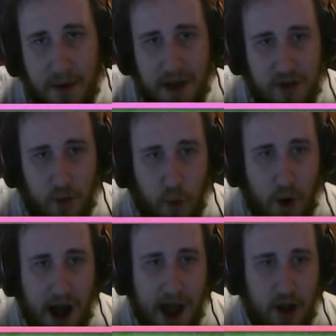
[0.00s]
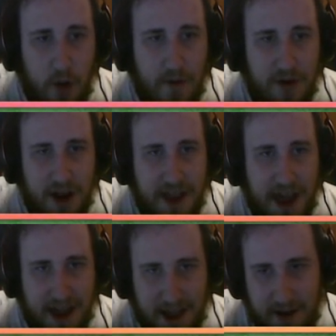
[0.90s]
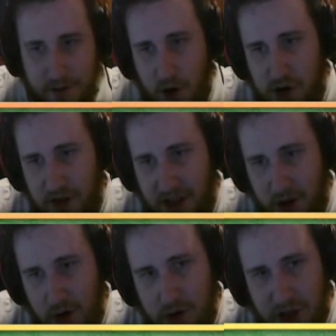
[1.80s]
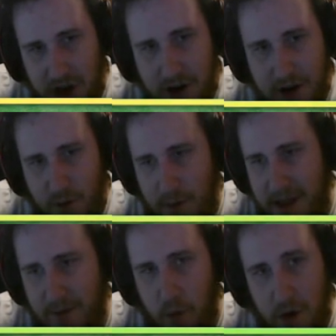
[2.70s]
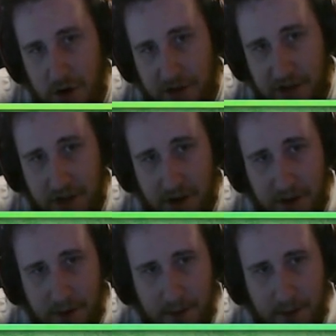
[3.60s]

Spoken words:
But it's wide open for the taking. And if Crusher seen it earlier, it would have been even worse.